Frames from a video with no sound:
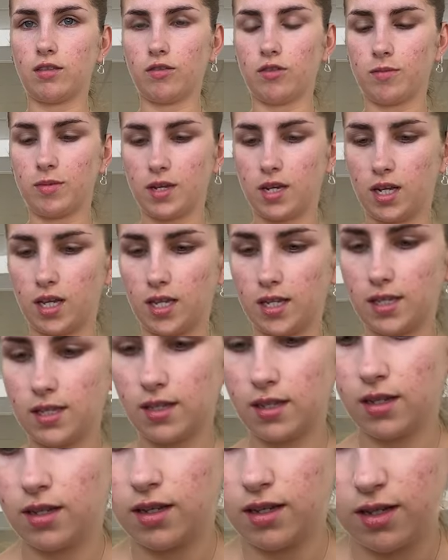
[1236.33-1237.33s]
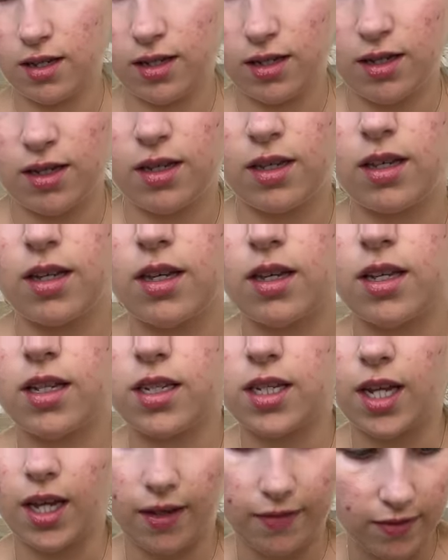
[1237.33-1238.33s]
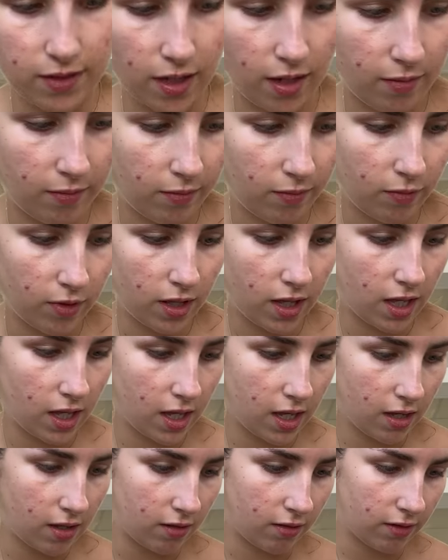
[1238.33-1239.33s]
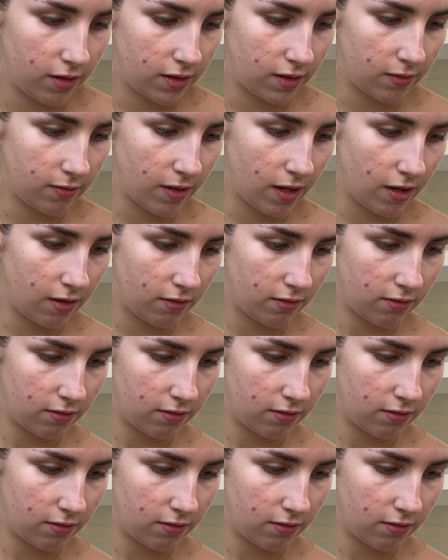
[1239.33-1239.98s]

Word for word: thought it'd be nice to have some with a heel as well.